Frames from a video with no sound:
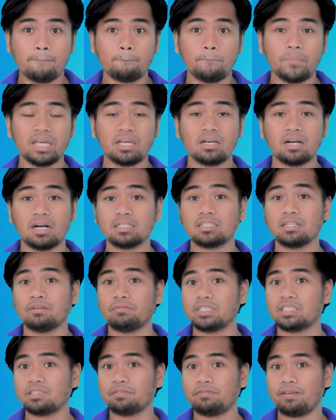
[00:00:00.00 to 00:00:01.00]
because
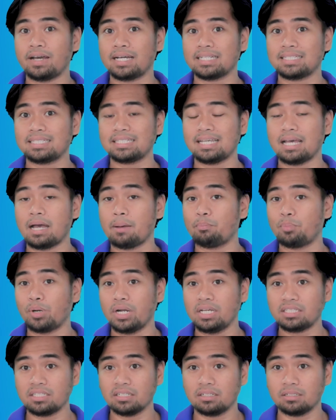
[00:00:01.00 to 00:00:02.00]
of its fast
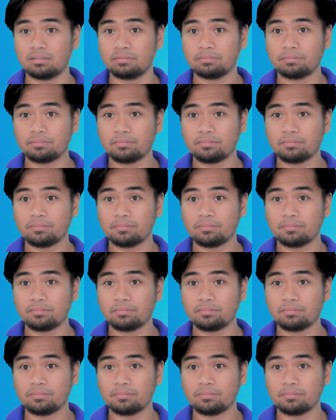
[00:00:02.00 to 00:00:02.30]
appraisal.